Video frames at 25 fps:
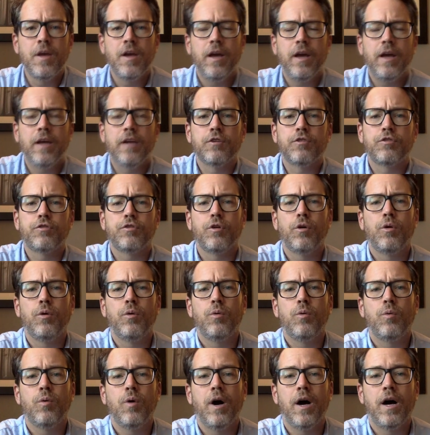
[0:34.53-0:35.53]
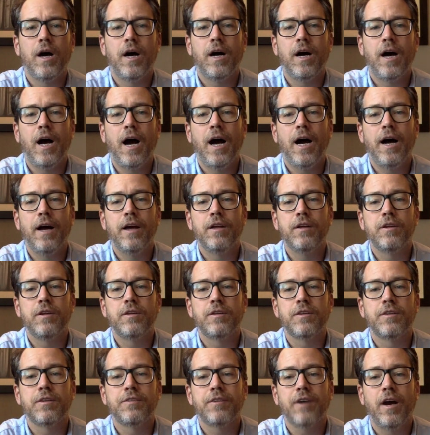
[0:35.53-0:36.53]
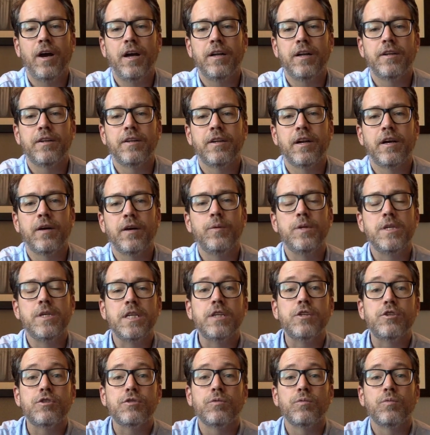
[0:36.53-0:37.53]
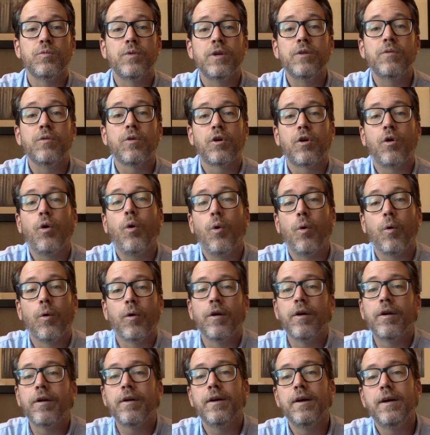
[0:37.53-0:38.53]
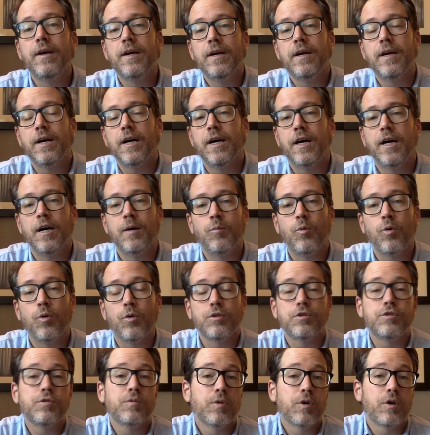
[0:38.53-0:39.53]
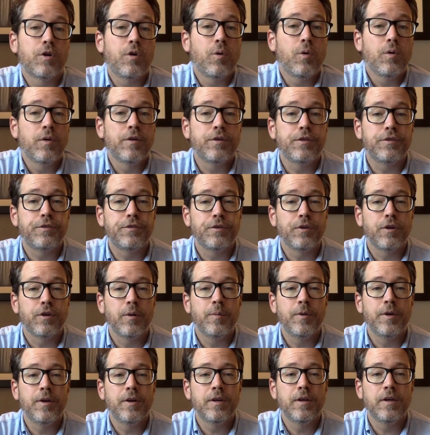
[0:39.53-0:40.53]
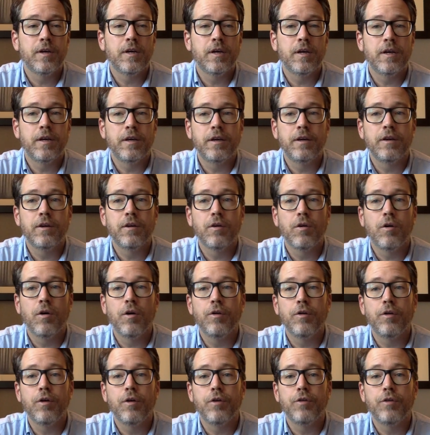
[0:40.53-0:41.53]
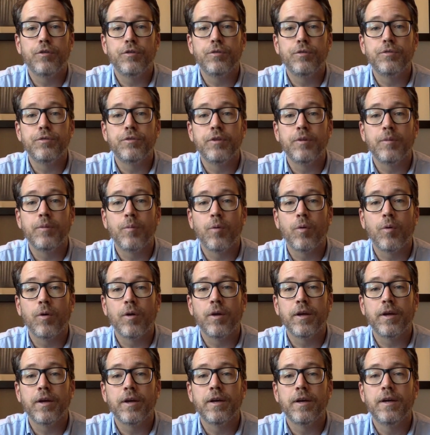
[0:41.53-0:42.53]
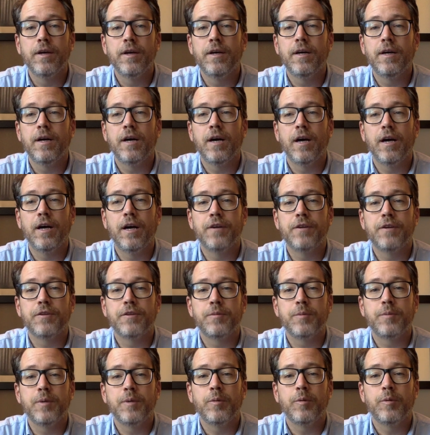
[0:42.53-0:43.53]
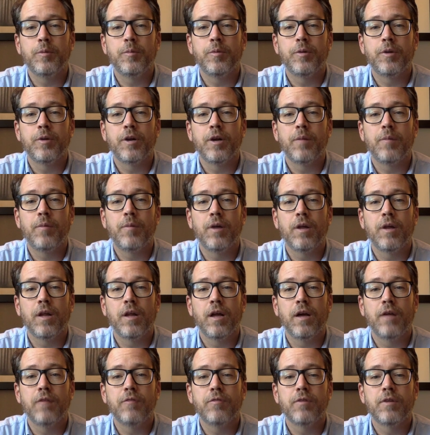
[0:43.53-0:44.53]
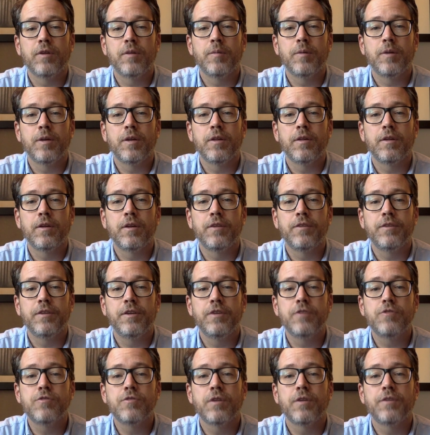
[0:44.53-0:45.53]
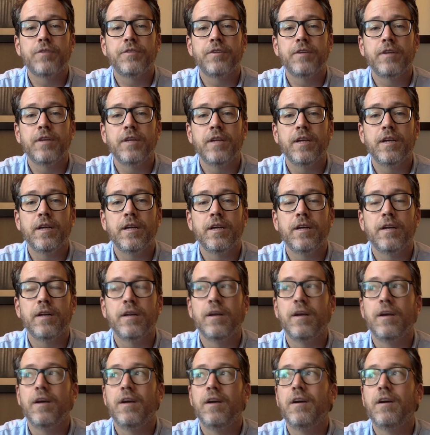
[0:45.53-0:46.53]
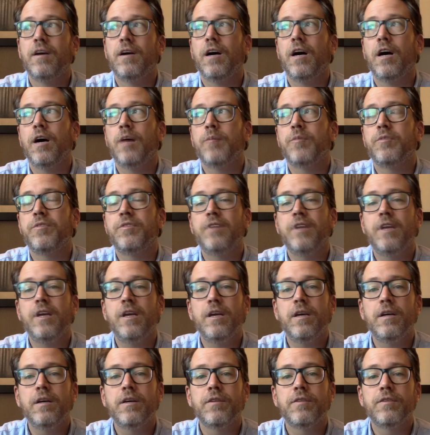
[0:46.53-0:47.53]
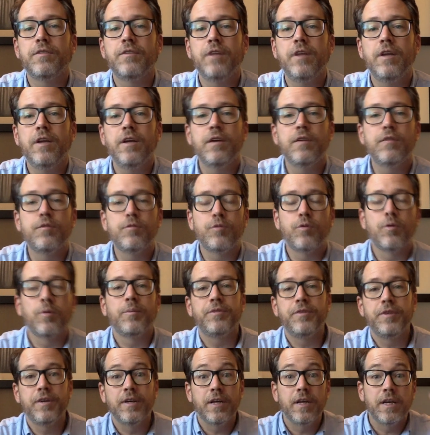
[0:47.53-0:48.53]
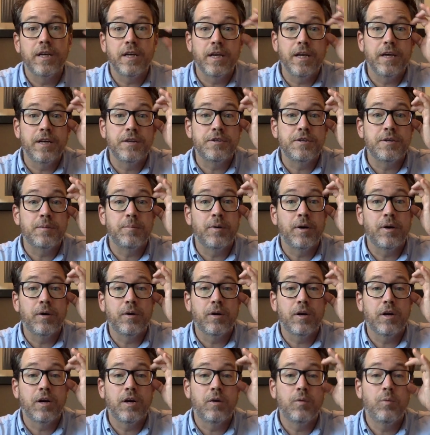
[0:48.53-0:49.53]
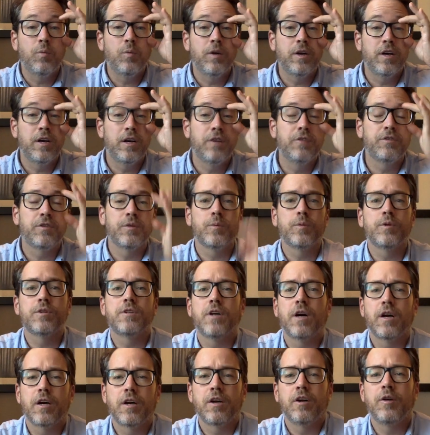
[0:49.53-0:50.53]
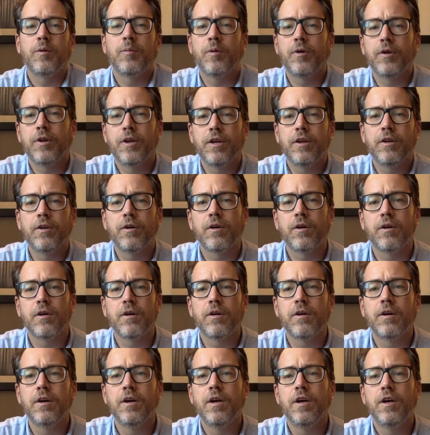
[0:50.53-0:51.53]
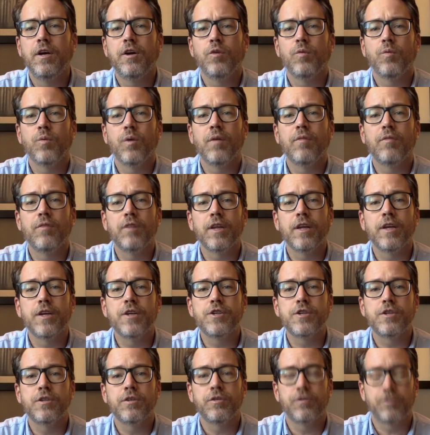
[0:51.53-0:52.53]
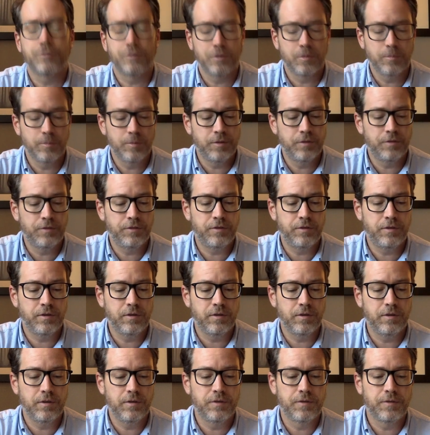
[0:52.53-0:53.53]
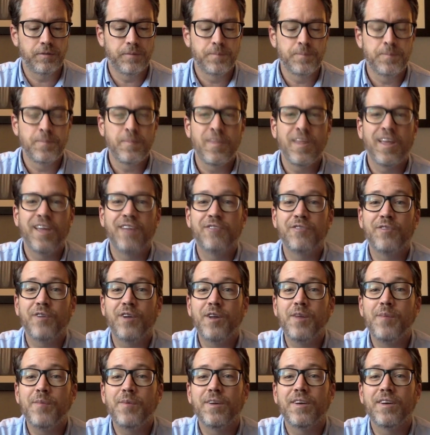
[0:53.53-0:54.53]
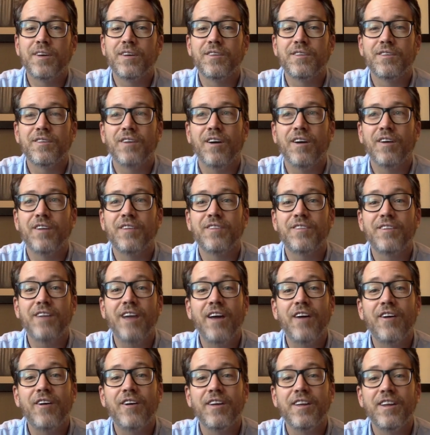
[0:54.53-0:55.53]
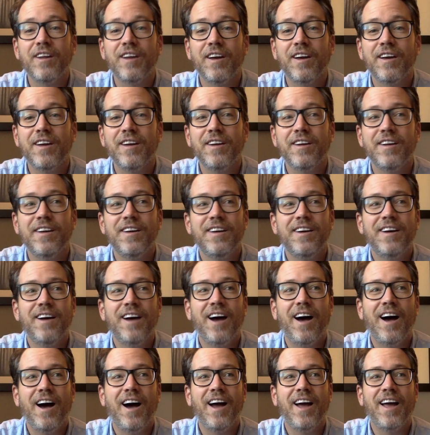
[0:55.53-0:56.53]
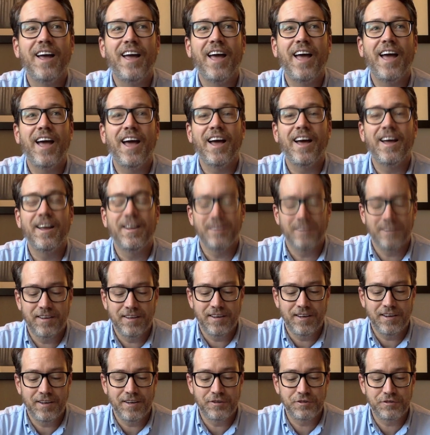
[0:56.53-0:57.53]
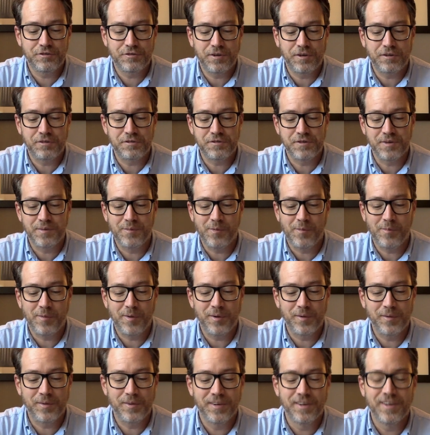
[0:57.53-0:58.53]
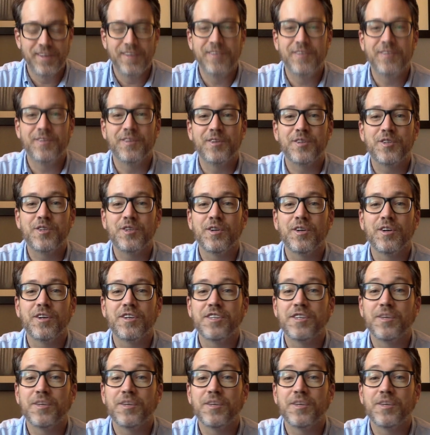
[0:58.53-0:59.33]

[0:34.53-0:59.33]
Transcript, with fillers: And so uh, I decided that I would need to re record um, or to record the sermon uh, here on, on Tuesday morning uh, and just be able to put it up online for anybody that is interested in um, staying staying informed, staying engaged about uh, what it is that we're talking about in our Revelation sermon series. It's funny because on Saturday night I had a stress dream about the church.